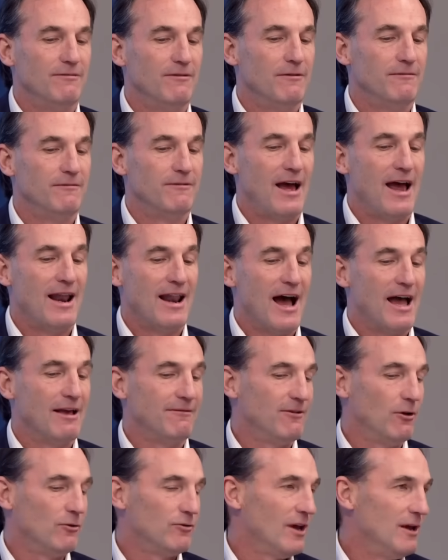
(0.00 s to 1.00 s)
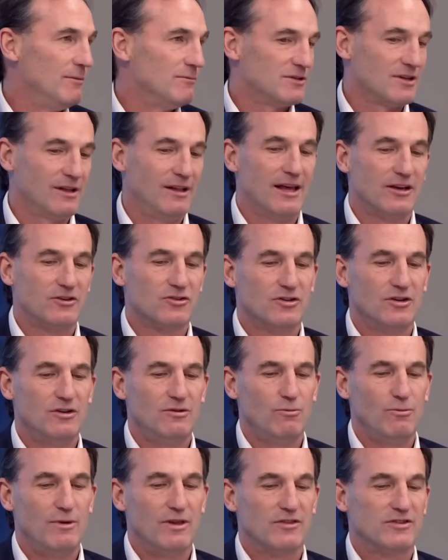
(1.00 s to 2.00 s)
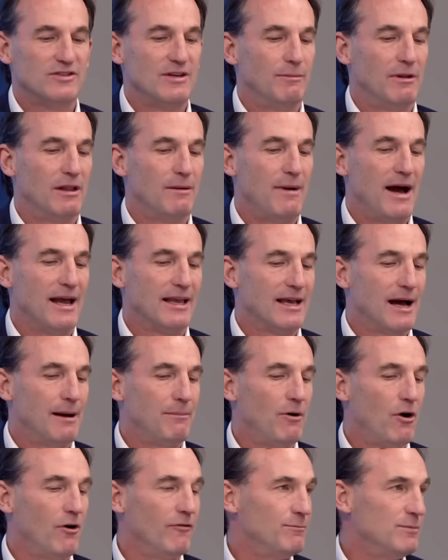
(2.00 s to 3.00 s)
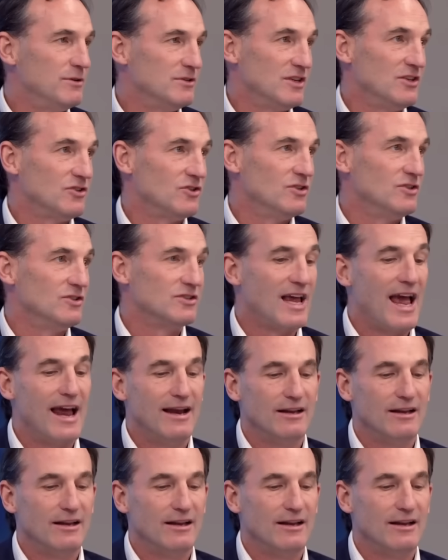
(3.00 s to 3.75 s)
of an AFL team selection with similar makeup of positions and